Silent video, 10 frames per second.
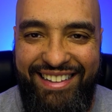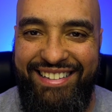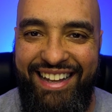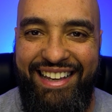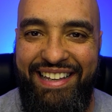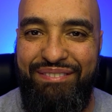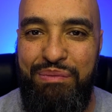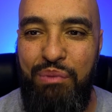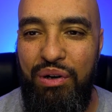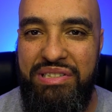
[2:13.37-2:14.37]
like
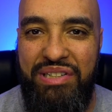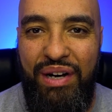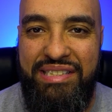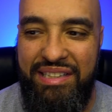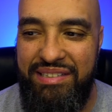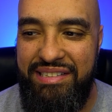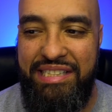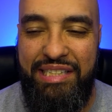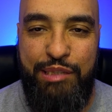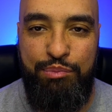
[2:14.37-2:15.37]
even more so as the
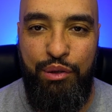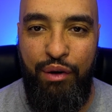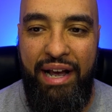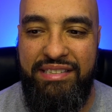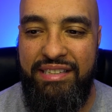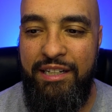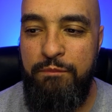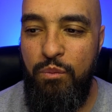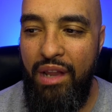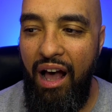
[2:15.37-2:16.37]
season has progressed.
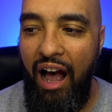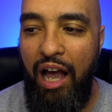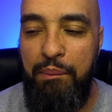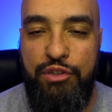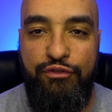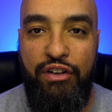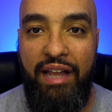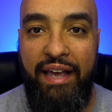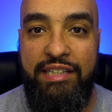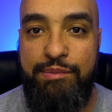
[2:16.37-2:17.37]
I almost feel
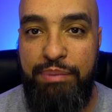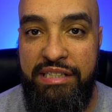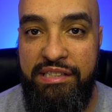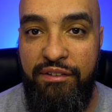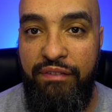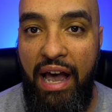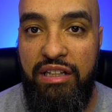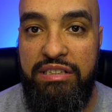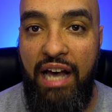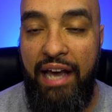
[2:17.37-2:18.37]
like this Peace in the
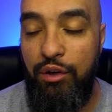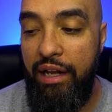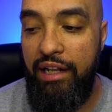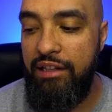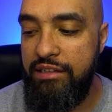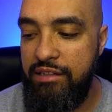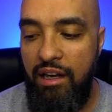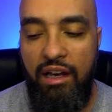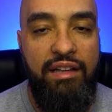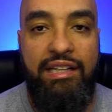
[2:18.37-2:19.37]
Valley title, and it, this
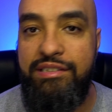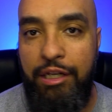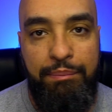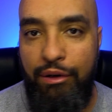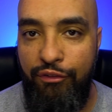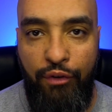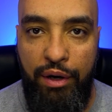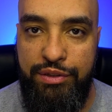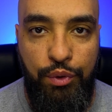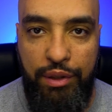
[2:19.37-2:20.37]
this could be
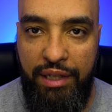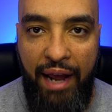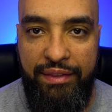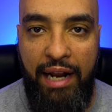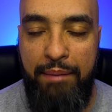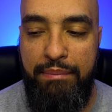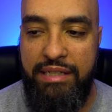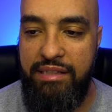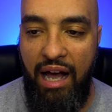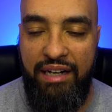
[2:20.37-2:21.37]
referring to a line that I
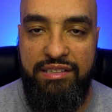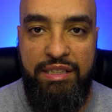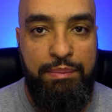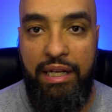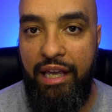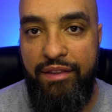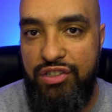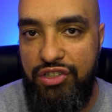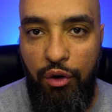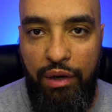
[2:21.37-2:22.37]
missed, honestly. But again, the
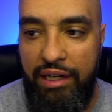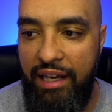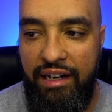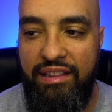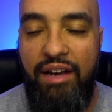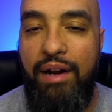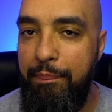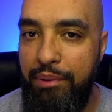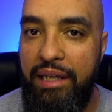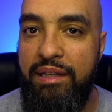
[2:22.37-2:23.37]
show again they're
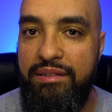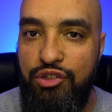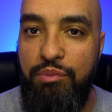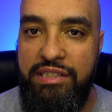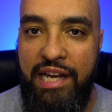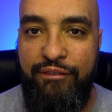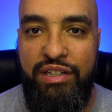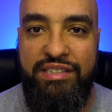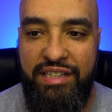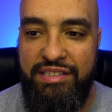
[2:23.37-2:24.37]
not putting too much effort
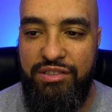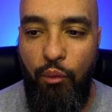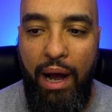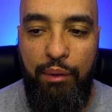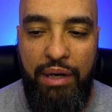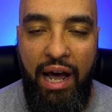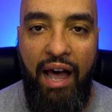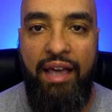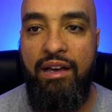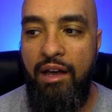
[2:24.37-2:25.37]
into this, so why would
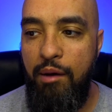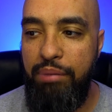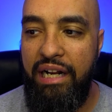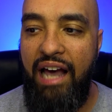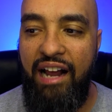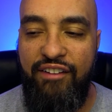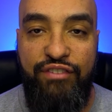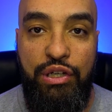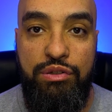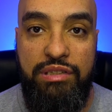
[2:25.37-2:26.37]
I? But it kind of
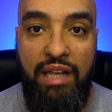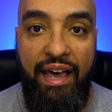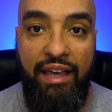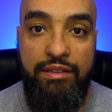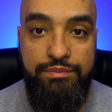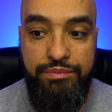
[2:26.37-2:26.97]
feels like.